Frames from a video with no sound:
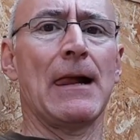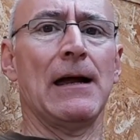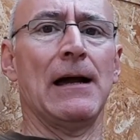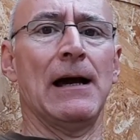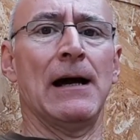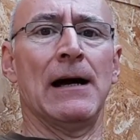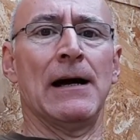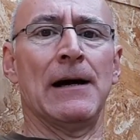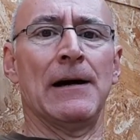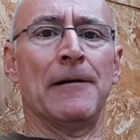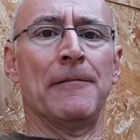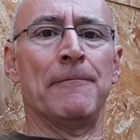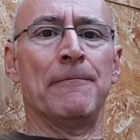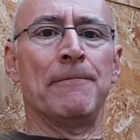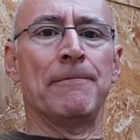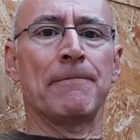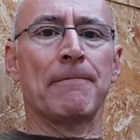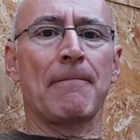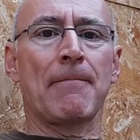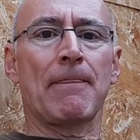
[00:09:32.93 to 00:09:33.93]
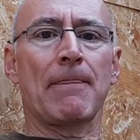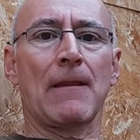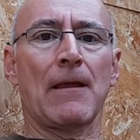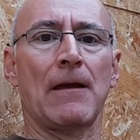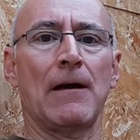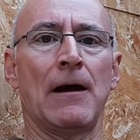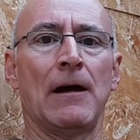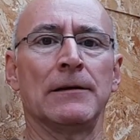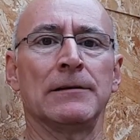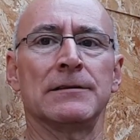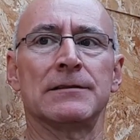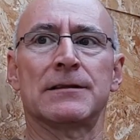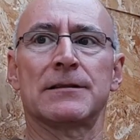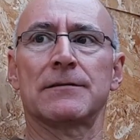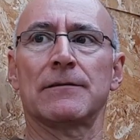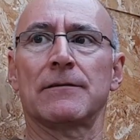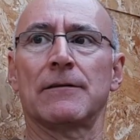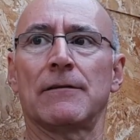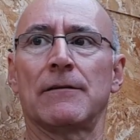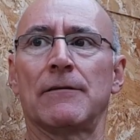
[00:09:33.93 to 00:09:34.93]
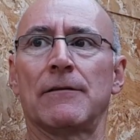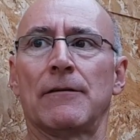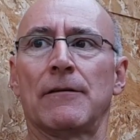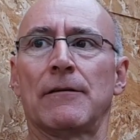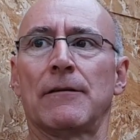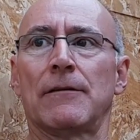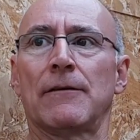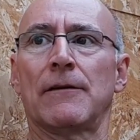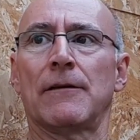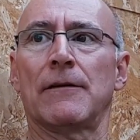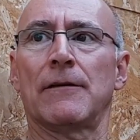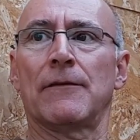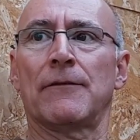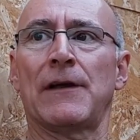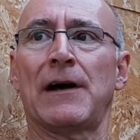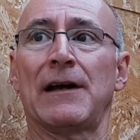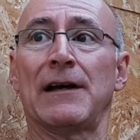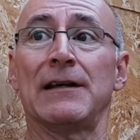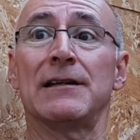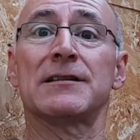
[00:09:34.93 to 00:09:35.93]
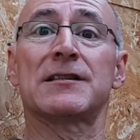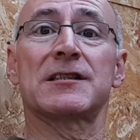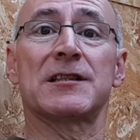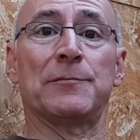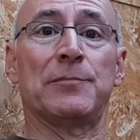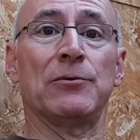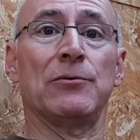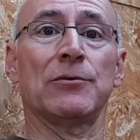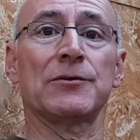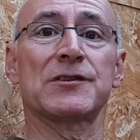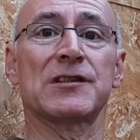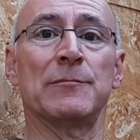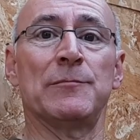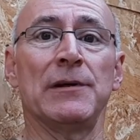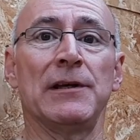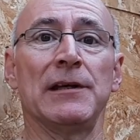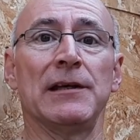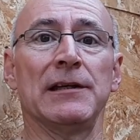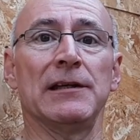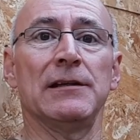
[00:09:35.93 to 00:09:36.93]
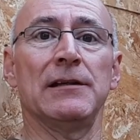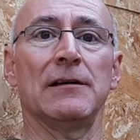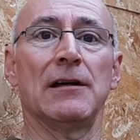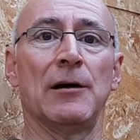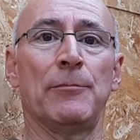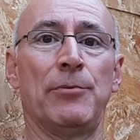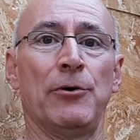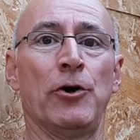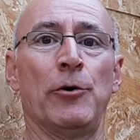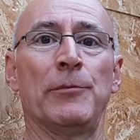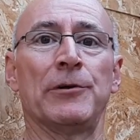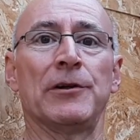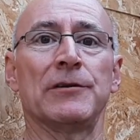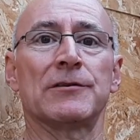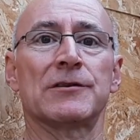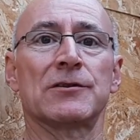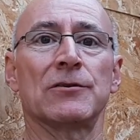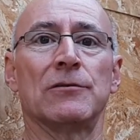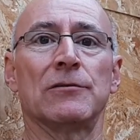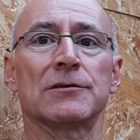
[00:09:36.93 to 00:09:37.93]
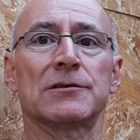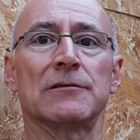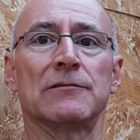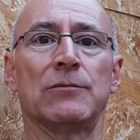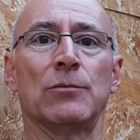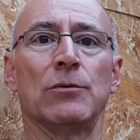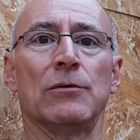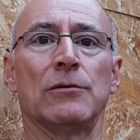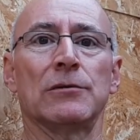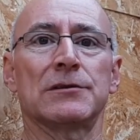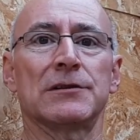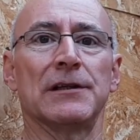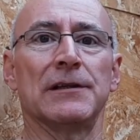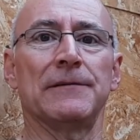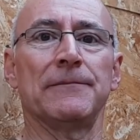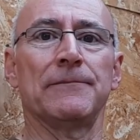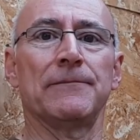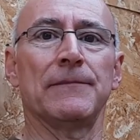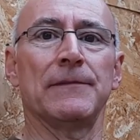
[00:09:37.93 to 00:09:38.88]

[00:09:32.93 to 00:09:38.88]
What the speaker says: and that is supposed to be a permanent source of water.